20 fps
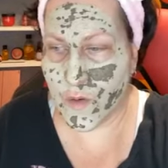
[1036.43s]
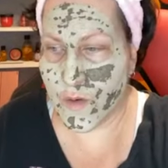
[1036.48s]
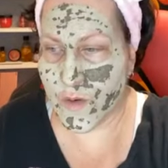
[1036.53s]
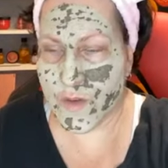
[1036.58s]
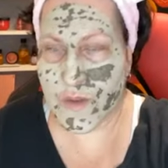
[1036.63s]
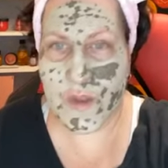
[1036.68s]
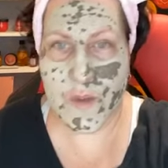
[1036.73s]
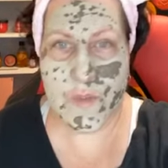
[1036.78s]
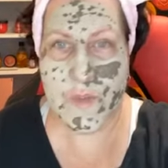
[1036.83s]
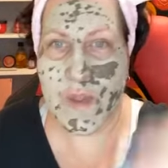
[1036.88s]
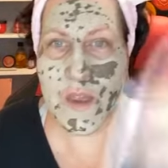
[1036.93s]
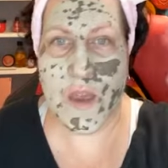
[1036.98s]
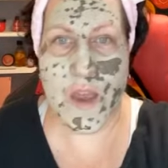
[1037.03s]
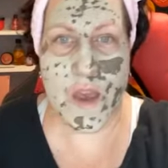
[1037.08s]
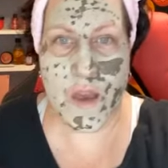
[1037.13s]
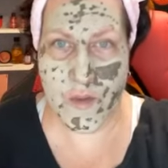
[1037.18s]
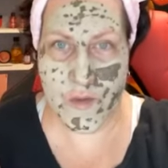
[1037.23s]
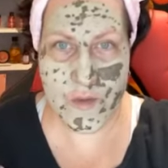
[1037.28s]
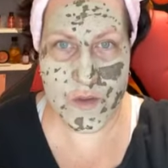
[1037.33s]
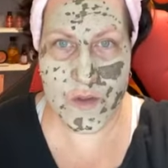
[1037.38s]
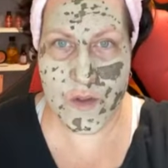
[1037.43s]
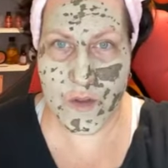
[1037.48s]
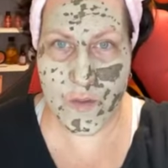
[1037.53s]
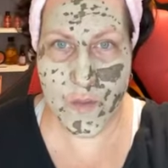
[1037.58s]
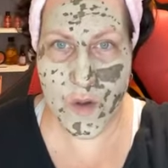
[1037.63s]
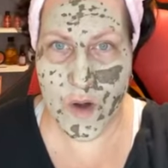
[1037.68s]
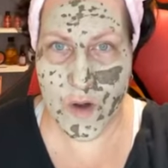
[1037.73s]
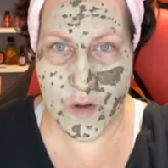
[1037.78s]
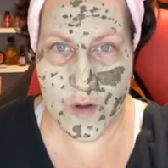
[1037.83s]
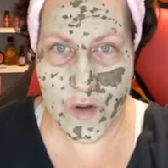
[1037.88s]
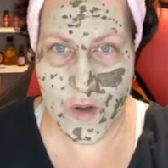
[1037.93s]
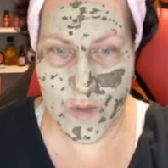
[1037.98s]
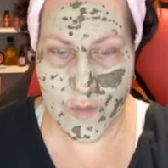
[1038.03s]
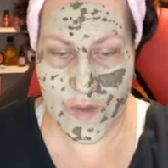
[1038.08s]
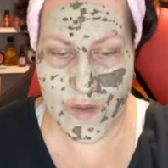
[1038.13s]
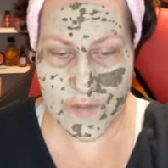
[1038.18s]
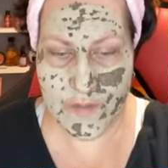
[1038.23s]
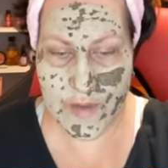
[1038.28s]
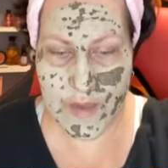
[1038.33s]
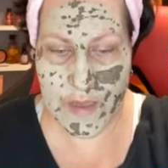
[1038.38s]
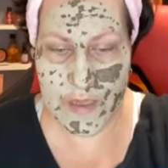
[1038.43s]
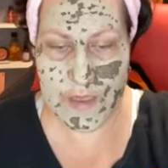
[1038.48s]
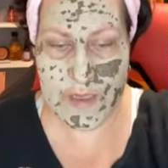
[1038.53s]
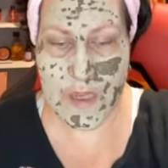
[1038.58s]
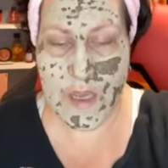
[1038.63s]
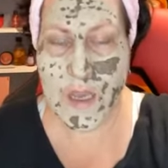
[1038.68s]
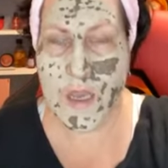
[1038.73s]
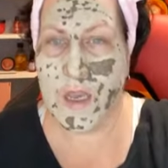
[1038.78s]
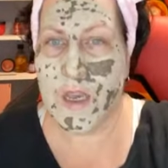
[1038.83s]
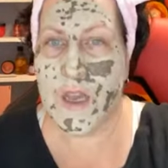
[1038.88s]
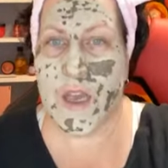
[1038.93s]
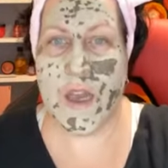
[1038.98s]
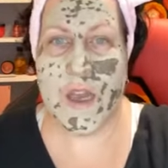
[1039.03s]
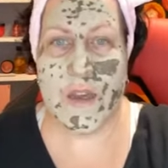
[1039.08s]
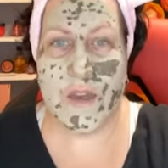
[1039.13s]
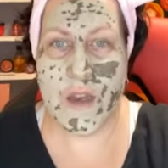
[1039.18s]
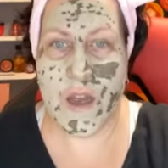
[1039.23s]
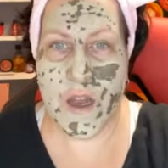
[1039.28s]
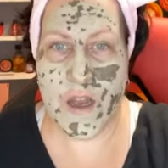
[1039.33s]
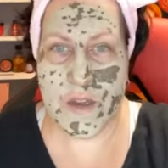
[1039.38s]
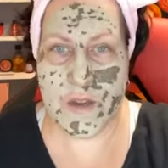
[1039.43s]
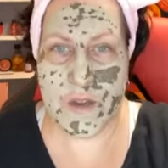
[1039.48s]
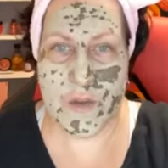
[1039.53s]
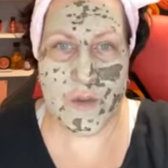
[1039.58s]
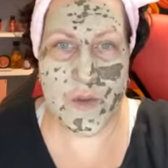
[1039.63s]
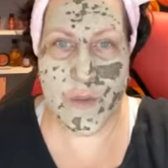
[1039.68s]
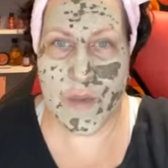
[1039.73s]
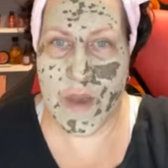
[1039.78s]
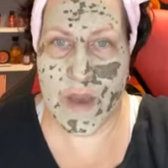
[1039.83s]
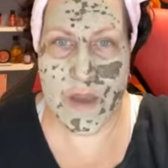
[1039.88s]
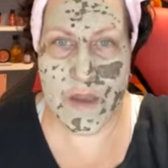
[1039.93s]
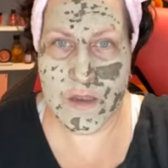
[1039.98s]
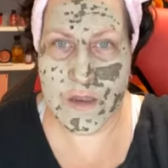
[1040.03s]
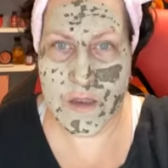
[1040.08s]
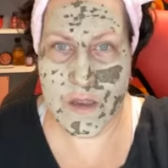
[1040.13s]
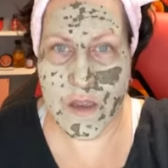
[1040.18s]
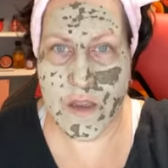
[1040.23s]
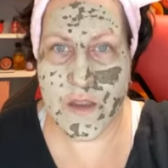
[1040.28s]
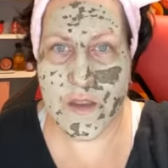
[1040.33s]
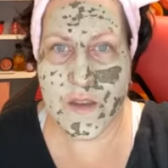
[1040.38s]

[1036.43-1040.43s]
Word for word: or something else tomorrow on my face and not do a mask.